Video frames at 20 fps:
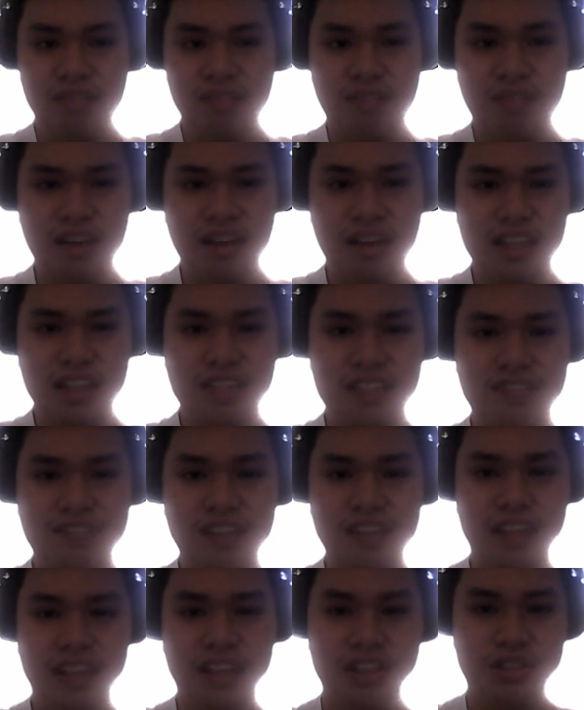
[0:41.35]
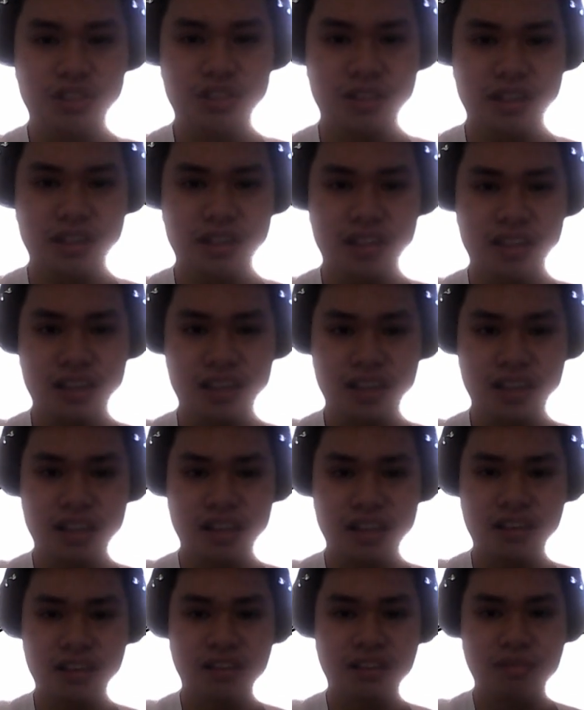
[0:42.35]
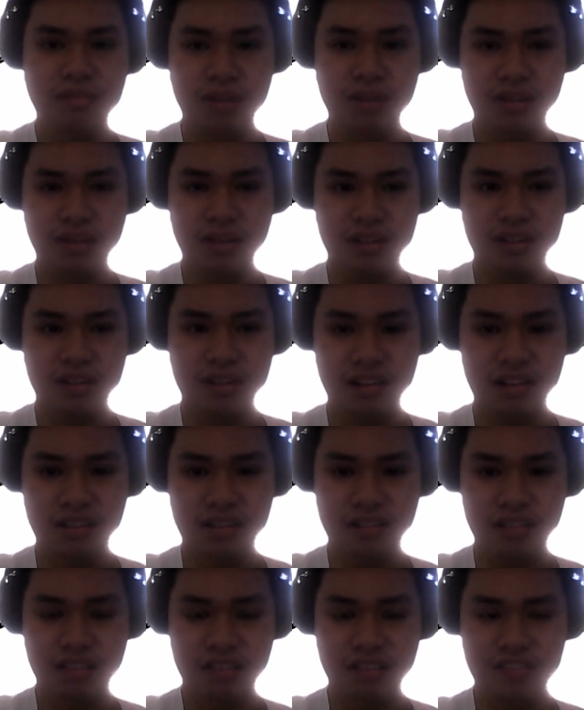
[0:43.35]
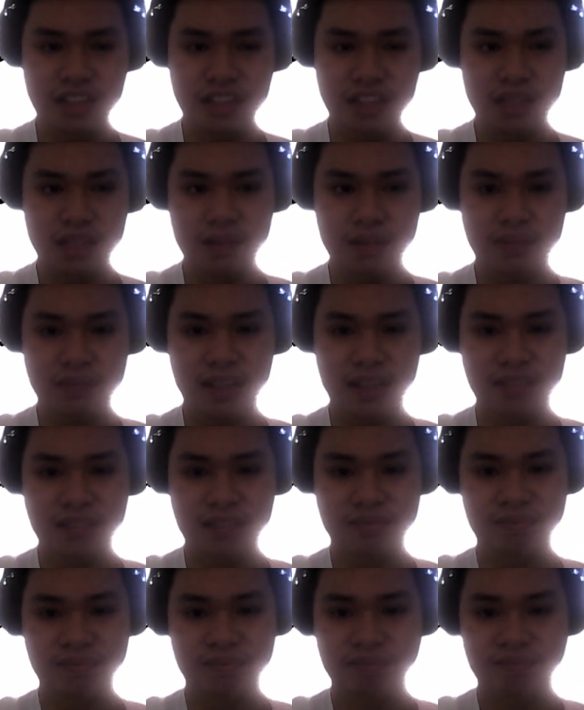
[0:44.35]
What is VLAN trunking protocol or VTP mean?